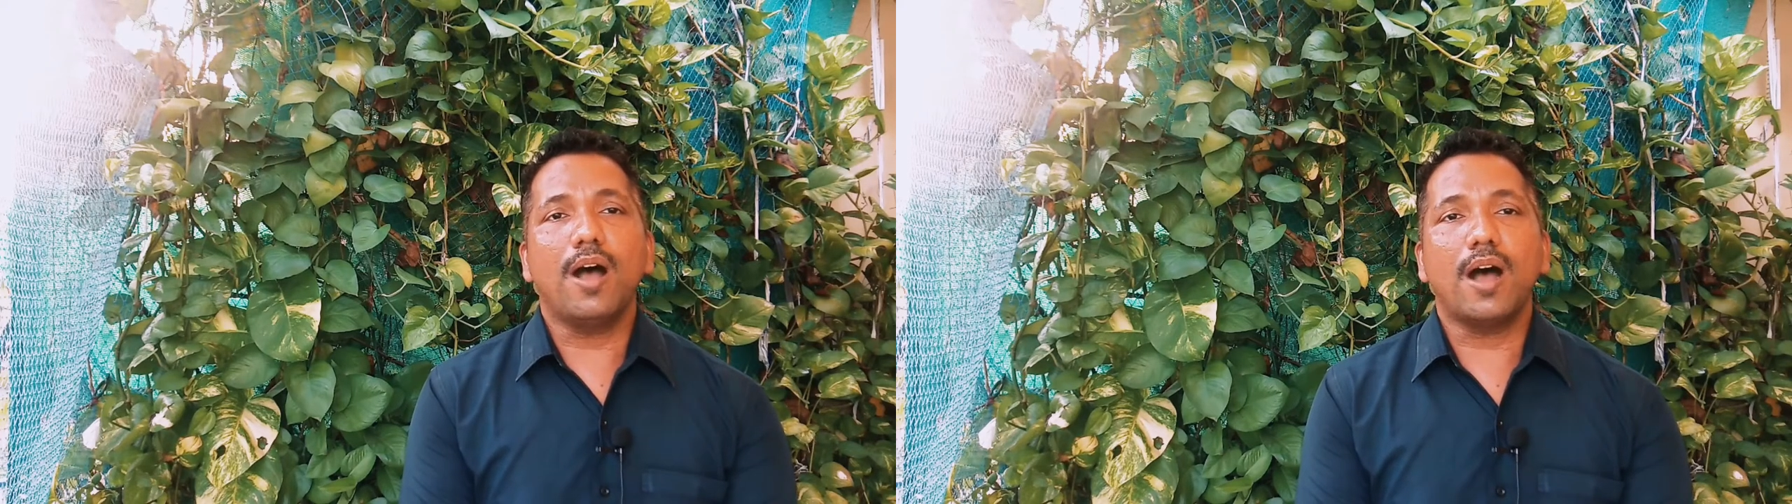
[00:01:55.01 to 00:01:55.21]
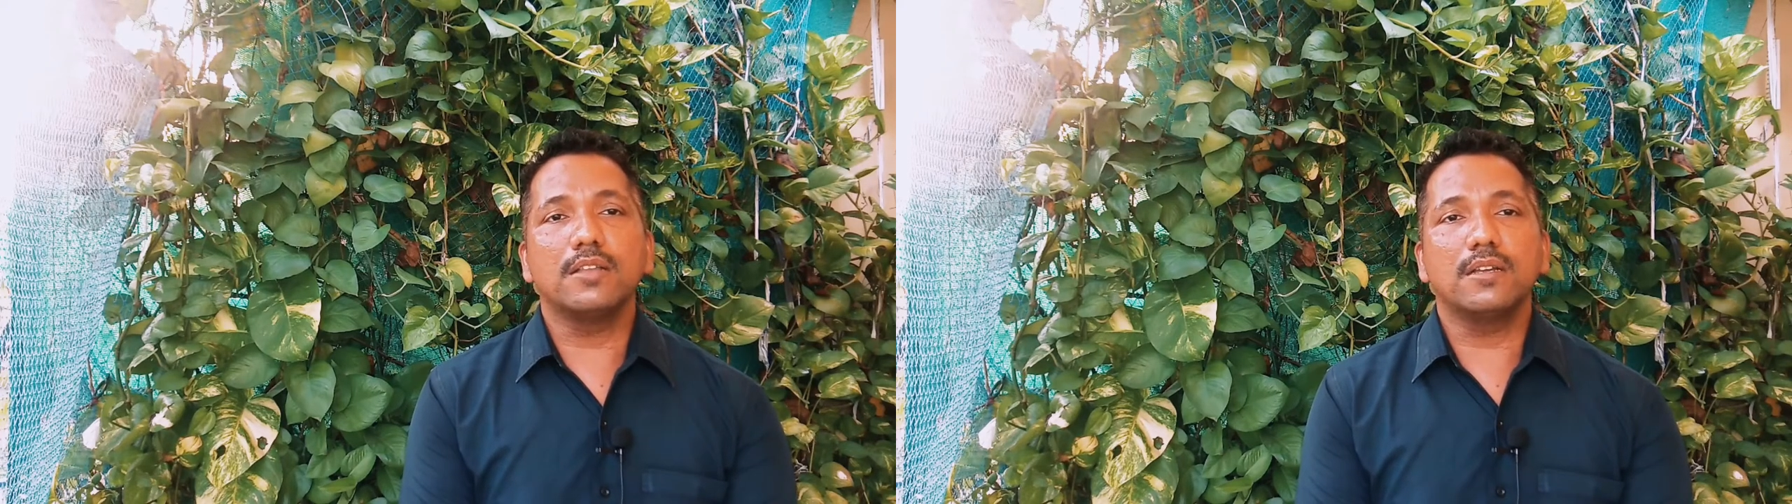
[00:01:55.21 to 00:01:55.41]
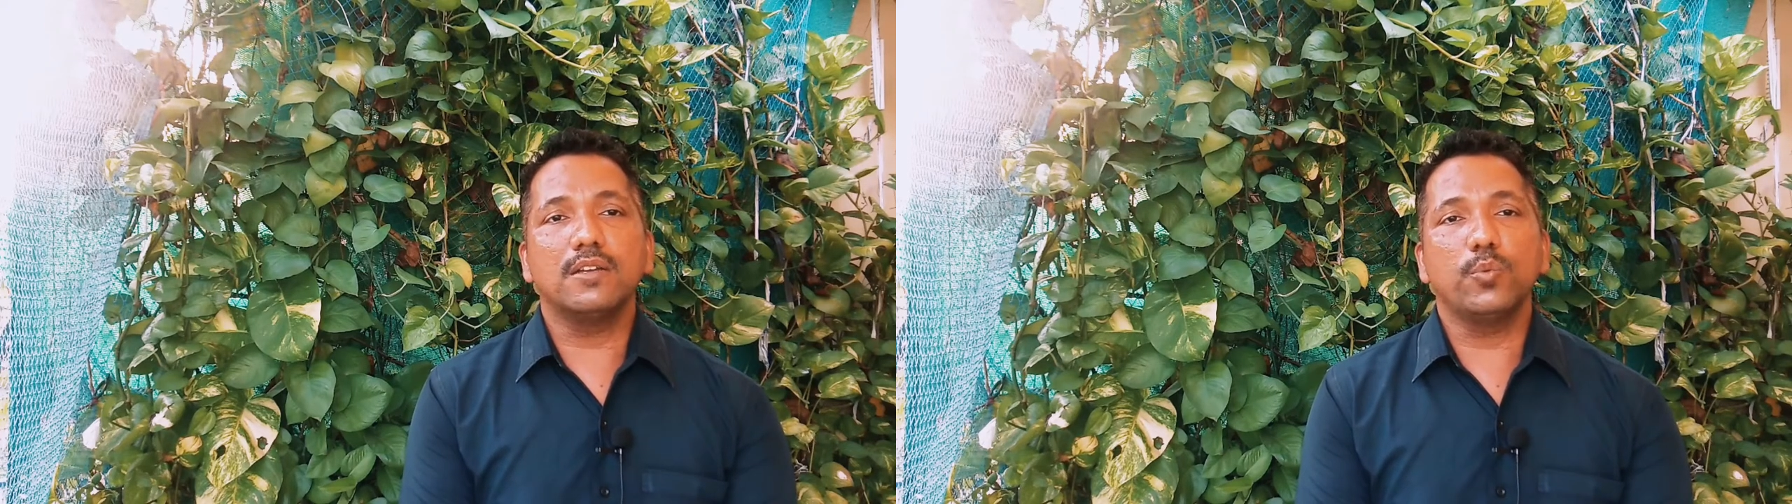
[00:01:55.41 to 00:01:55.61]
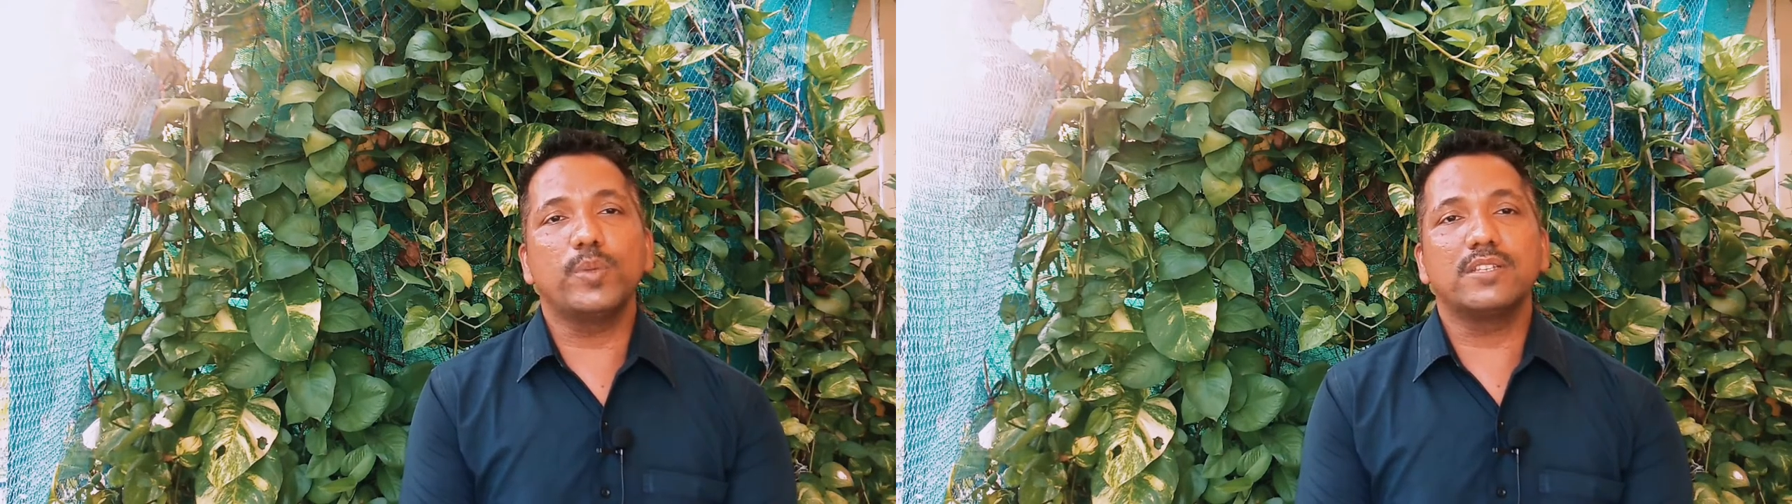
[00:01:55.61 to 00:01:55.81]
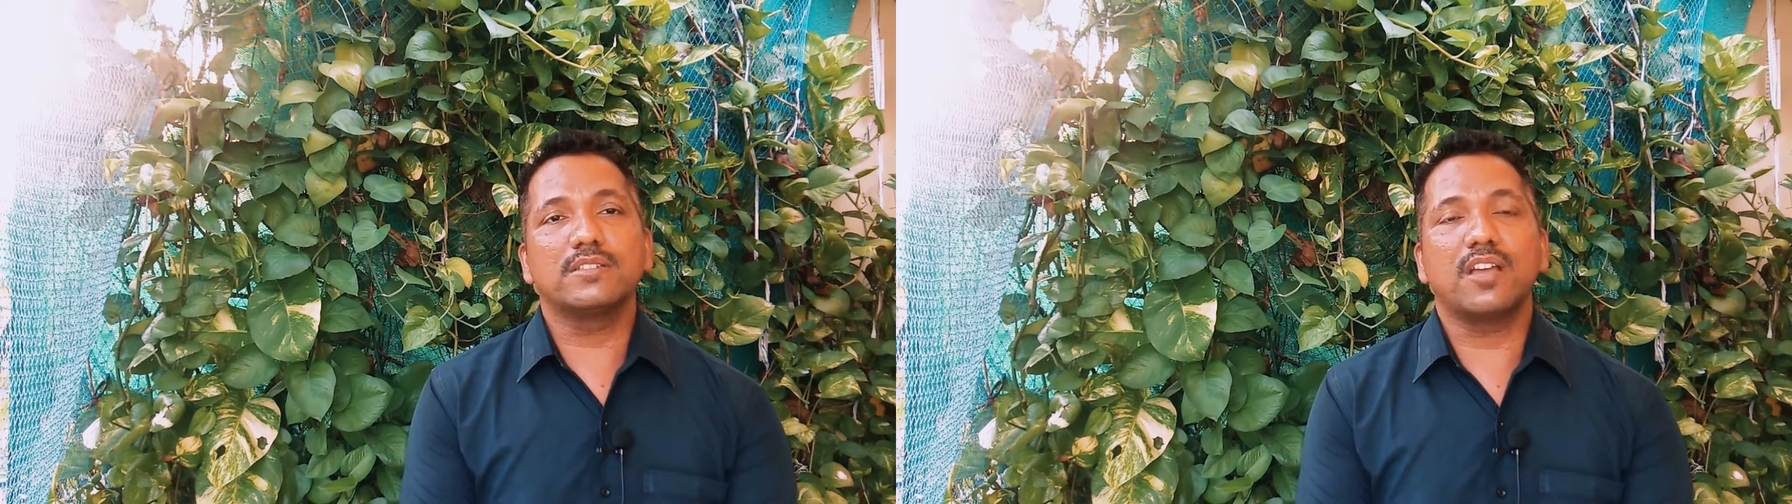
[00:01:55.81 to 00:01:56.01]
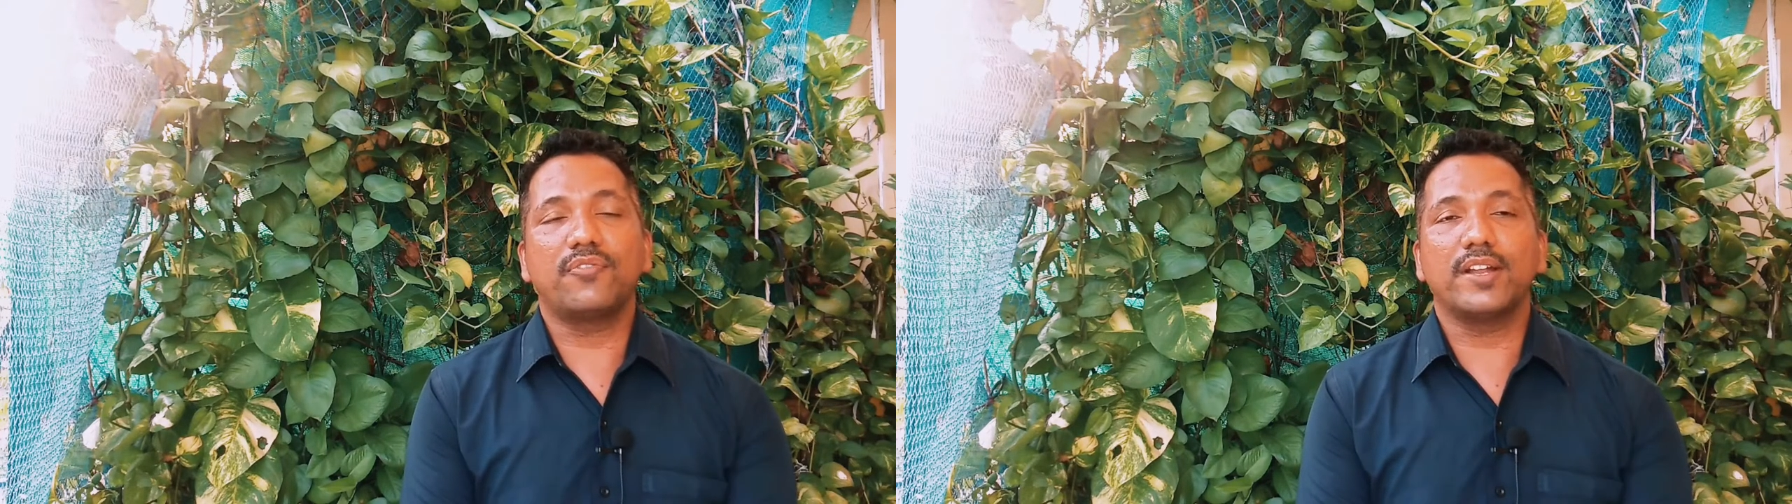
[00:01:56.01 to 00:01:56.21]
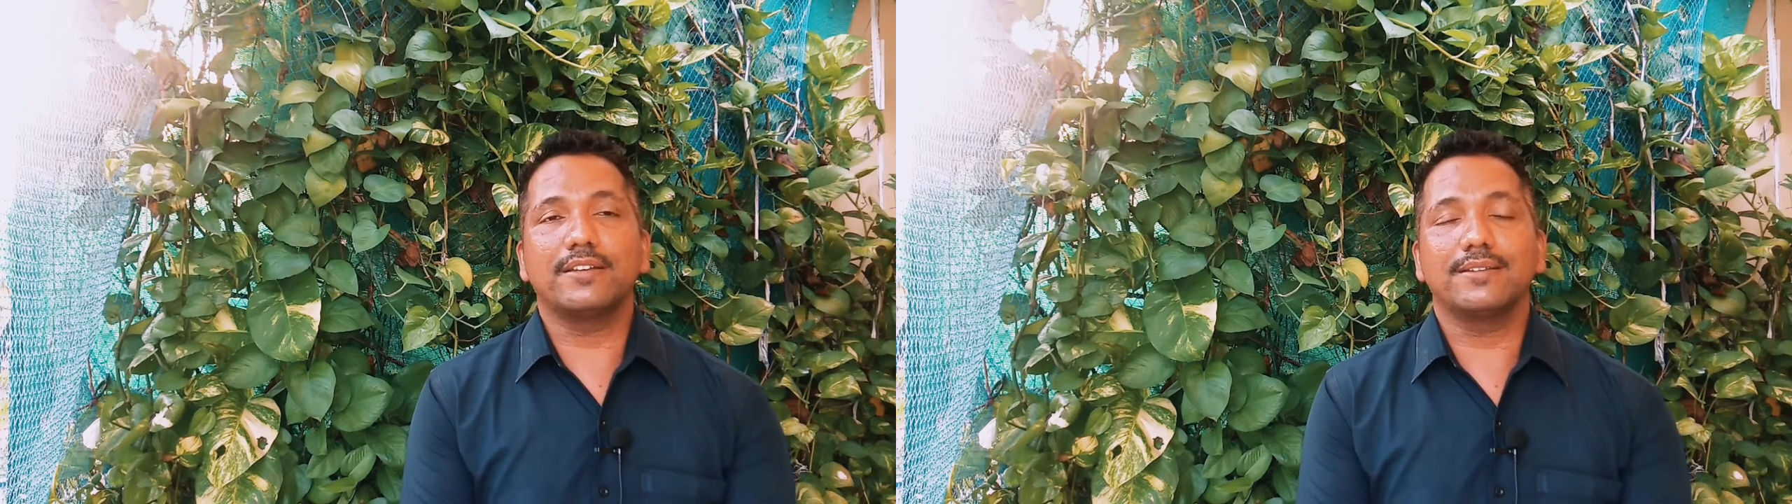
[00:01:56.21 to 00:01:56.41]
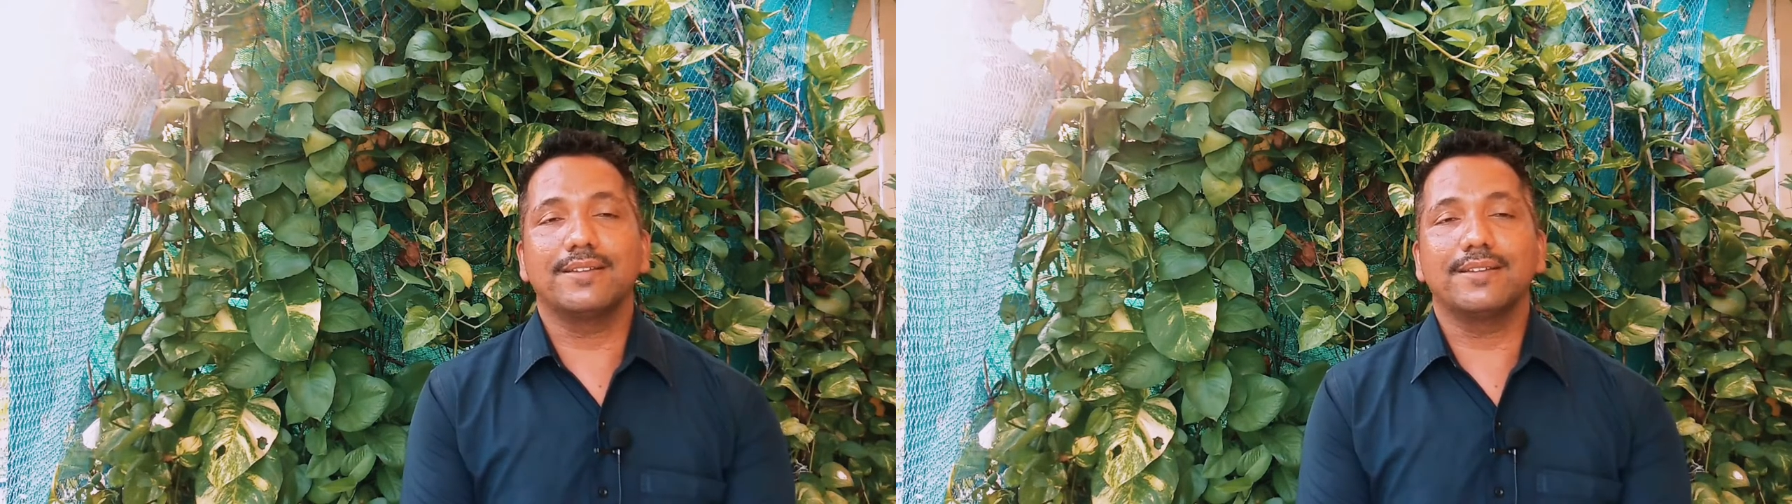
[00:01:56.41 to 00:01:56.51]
other with his effect.